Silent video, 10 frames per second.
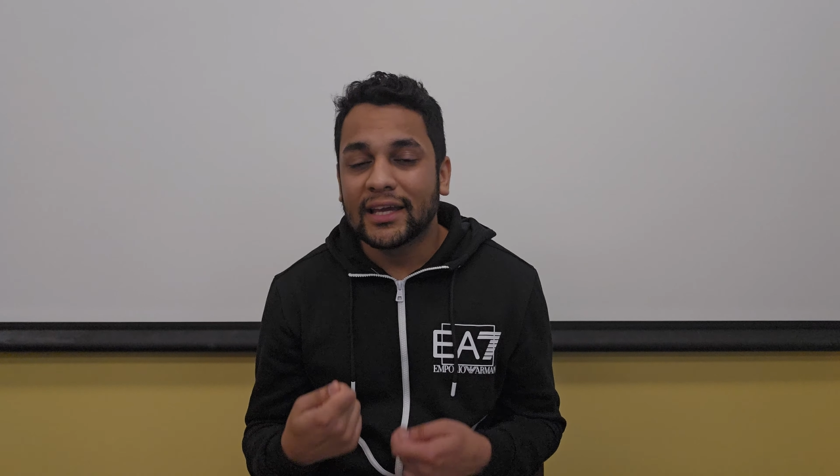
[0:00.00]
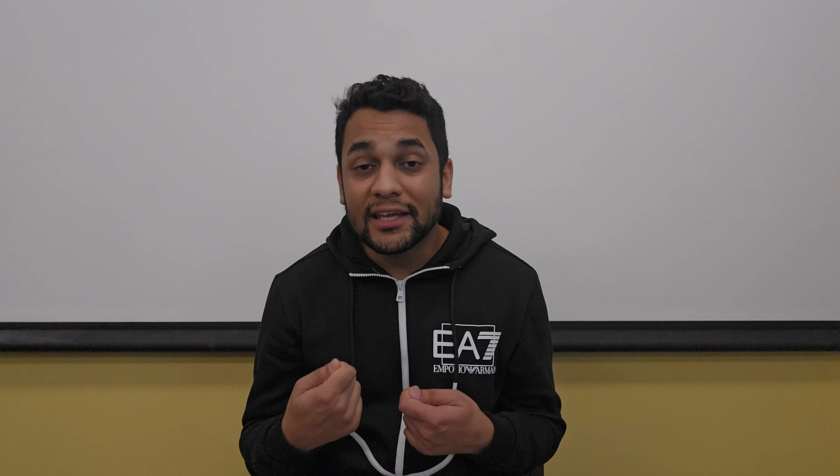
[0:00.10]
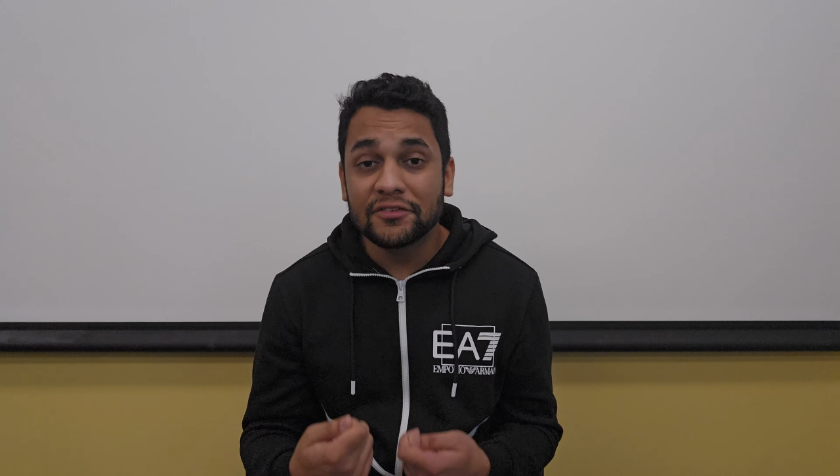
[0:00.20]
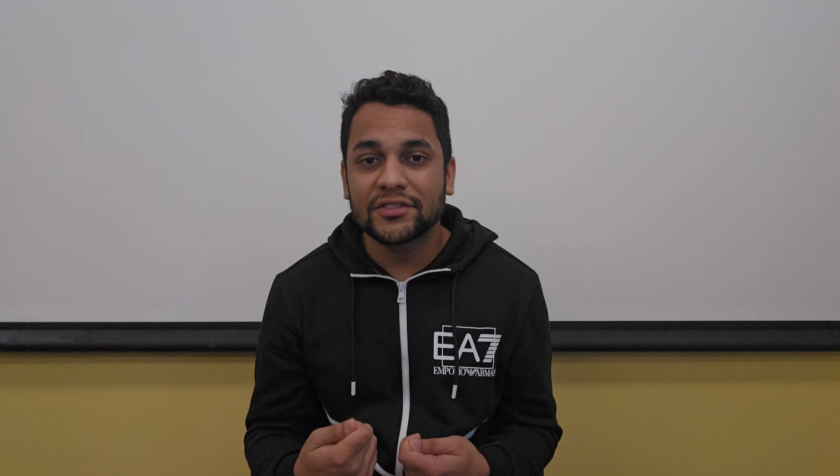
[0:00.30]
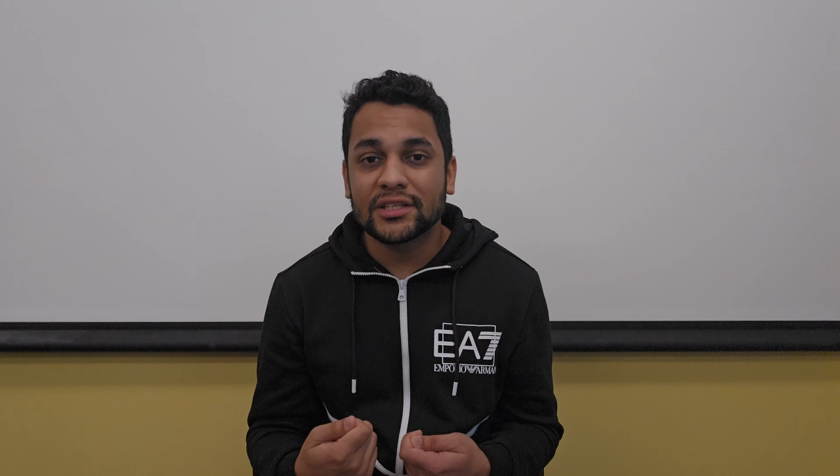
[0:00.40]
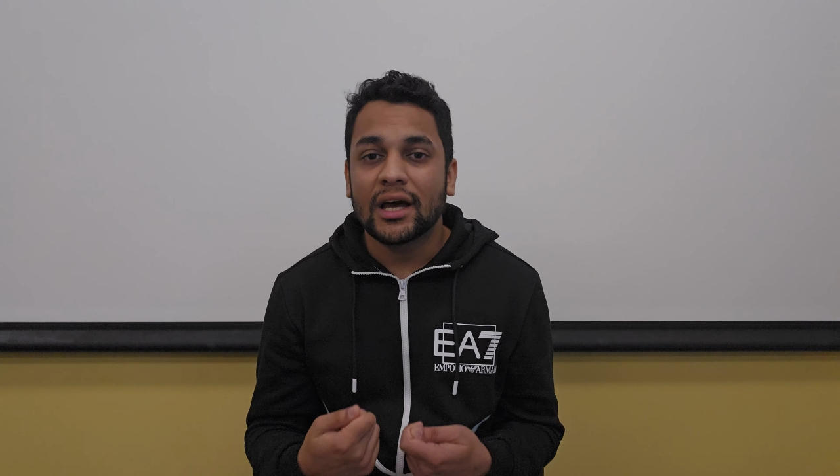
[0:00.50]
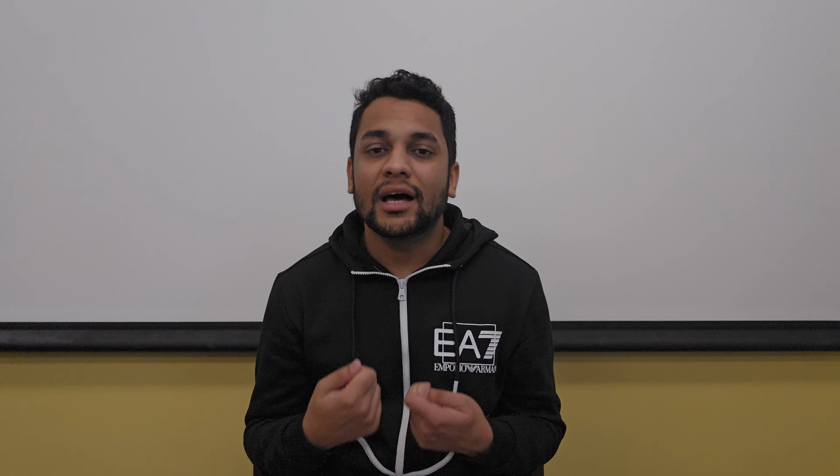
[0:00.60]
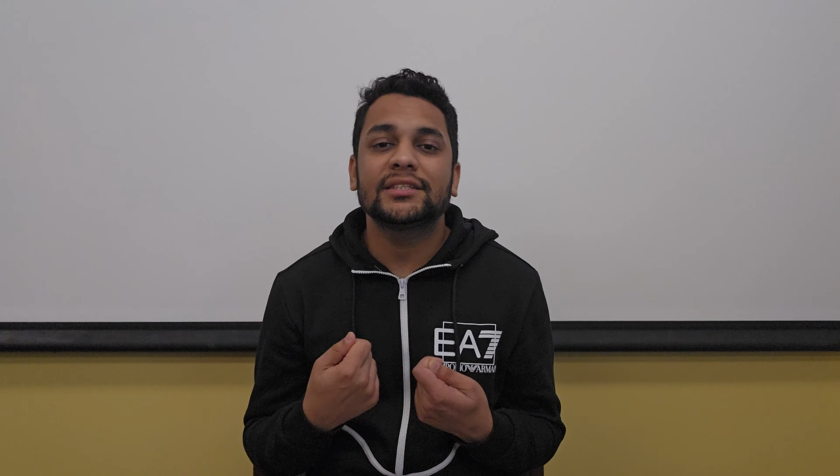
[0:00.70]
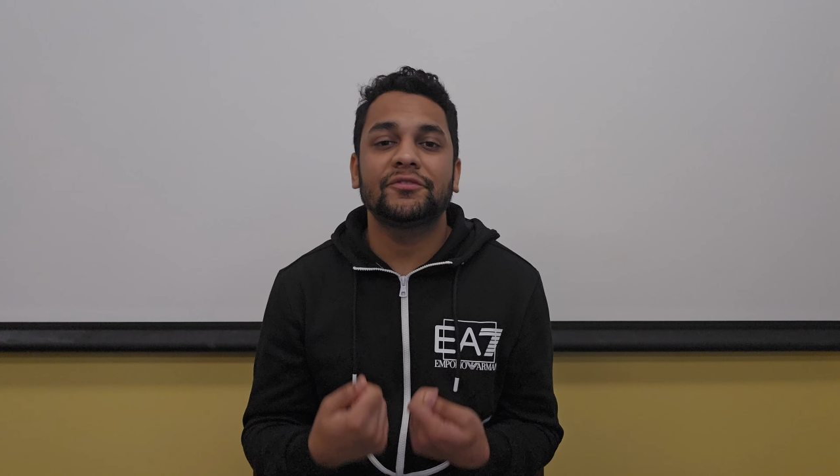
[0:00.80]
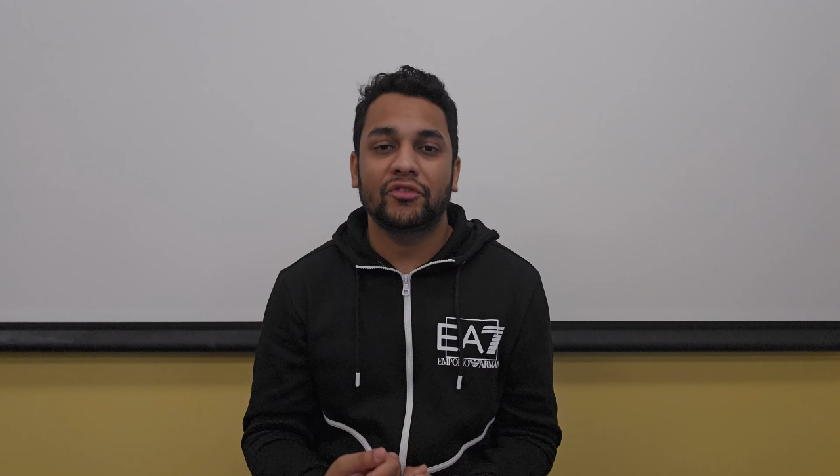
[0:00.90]
gives
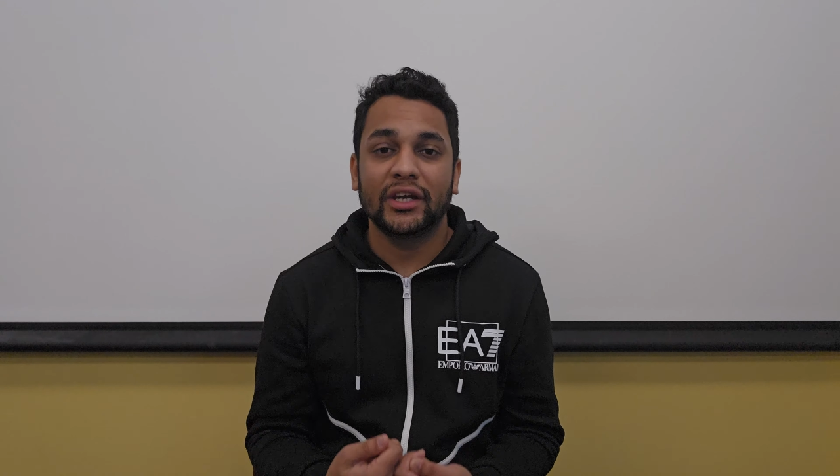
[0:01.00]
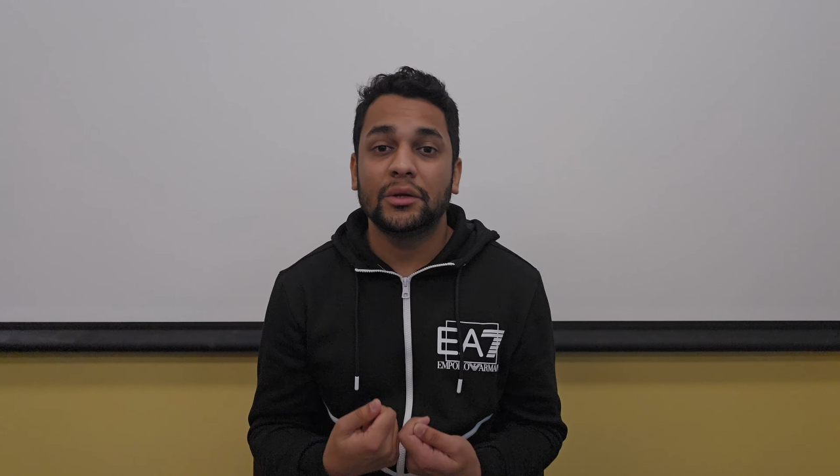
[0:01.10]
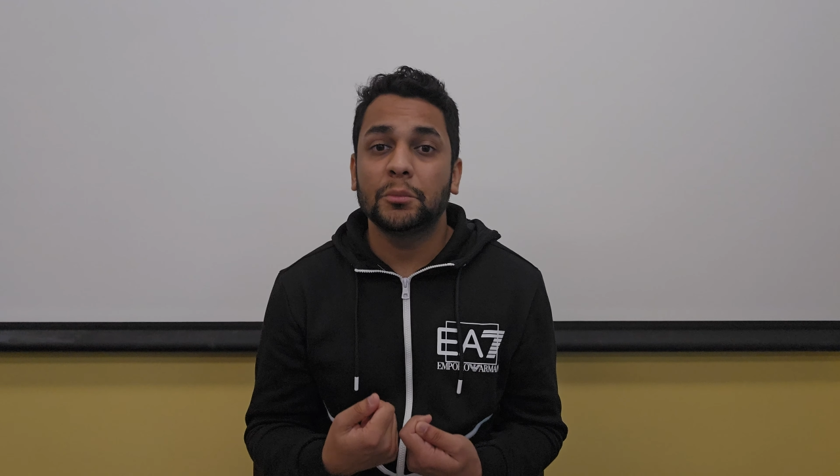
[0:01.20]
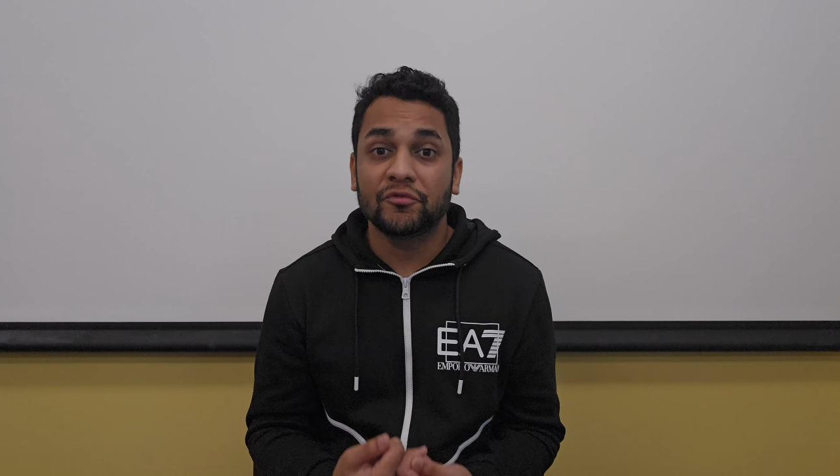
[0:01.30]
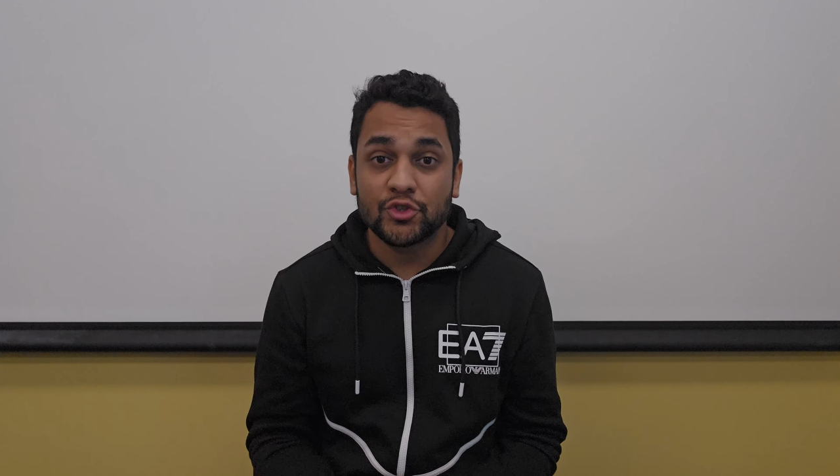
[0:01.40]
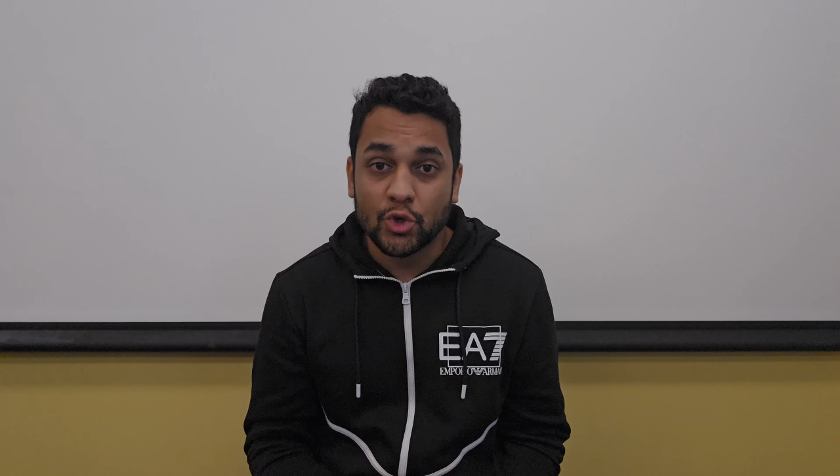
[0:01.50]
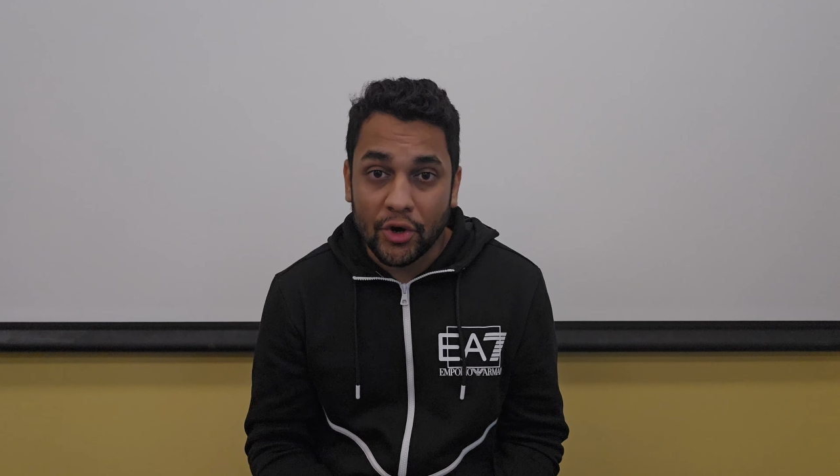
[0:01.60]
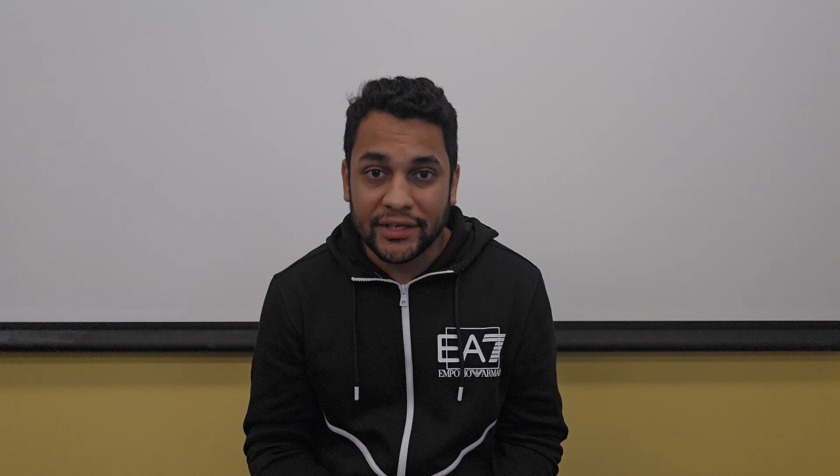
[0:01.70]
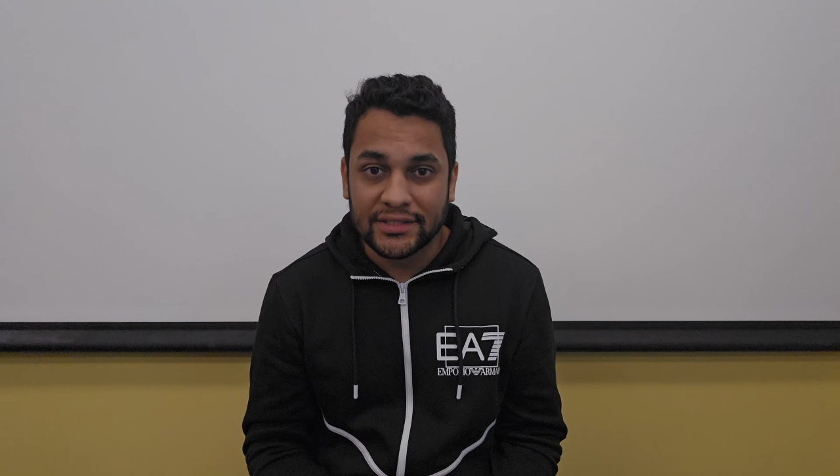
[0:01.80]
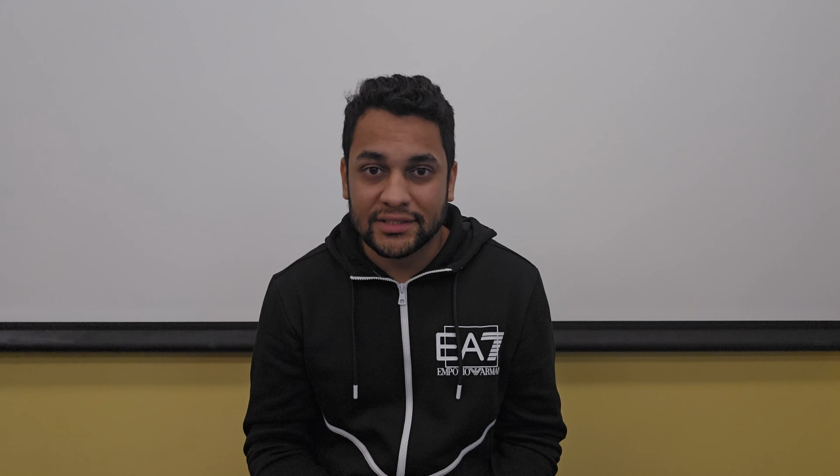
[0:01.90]
us a freedom of
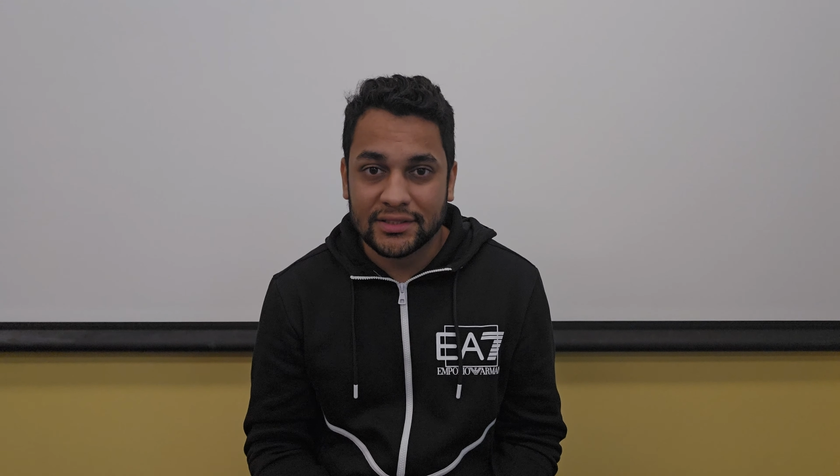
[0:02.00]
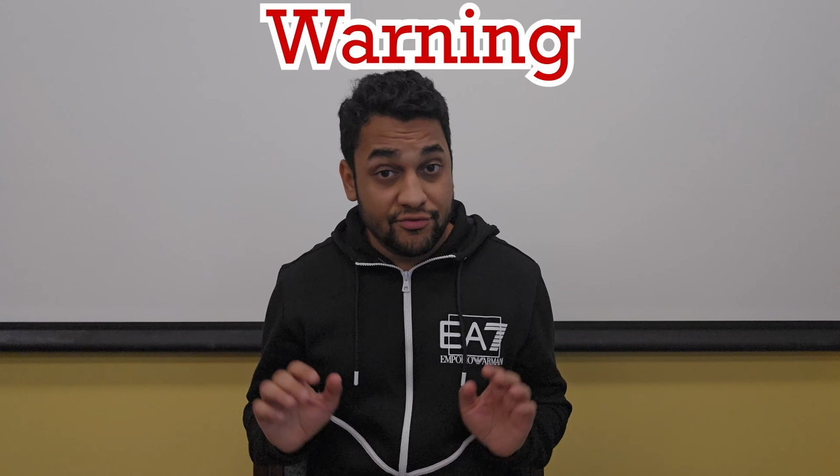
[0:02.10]
choice.